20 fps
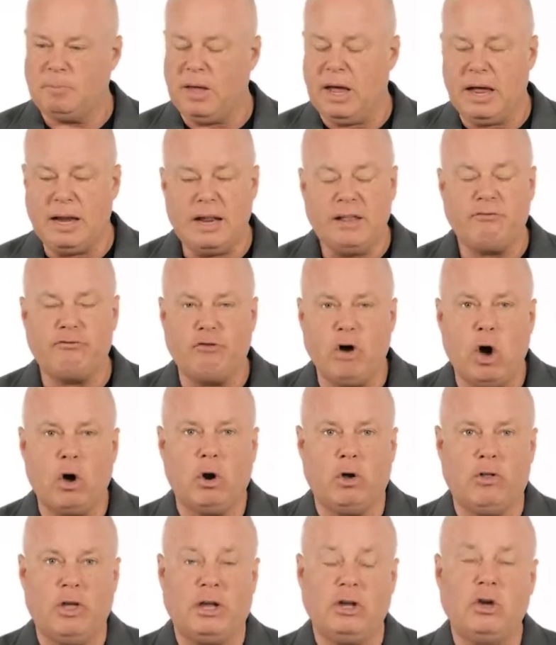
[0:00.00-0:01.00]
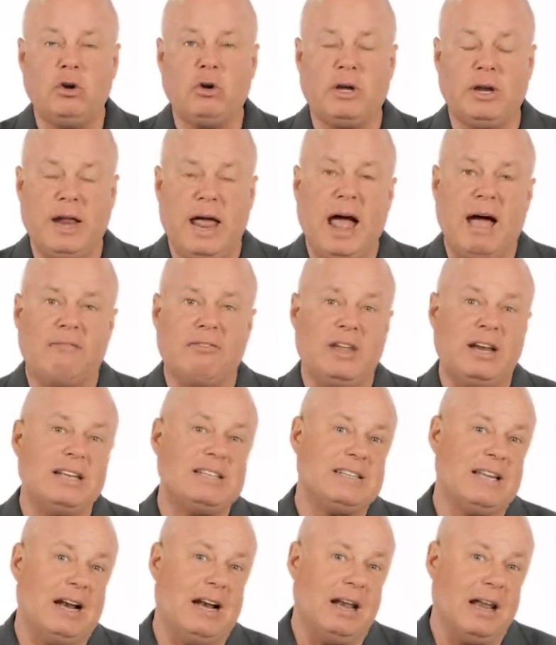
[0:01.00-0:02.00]
Any photo that you can have that
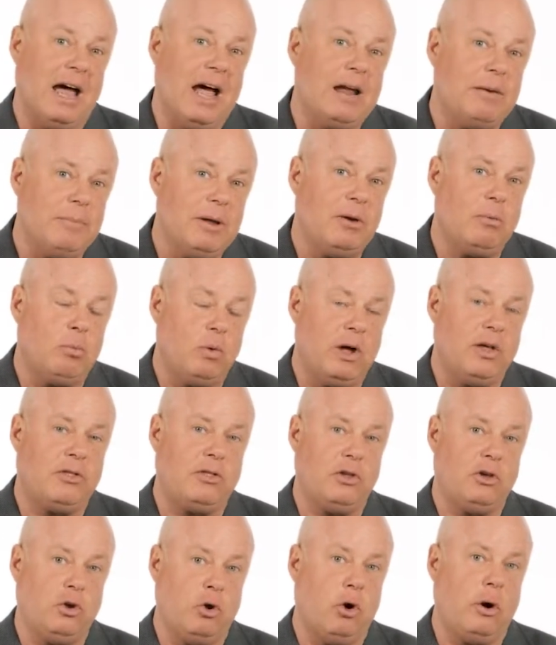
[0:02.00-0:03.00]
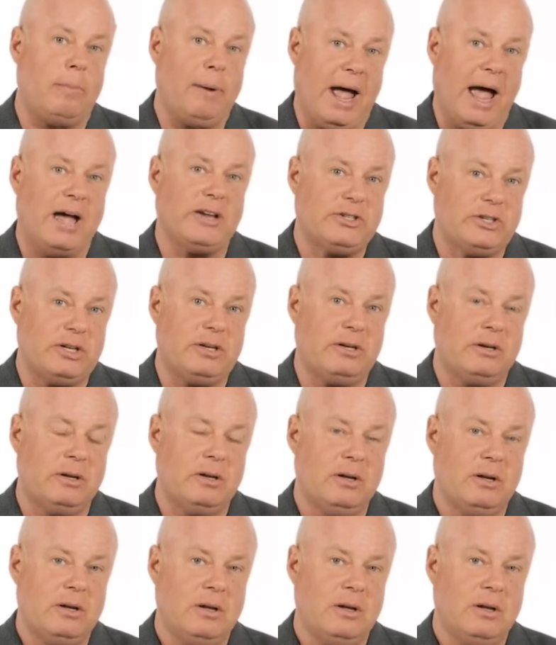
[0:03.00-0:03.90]
is in alignment with your passion,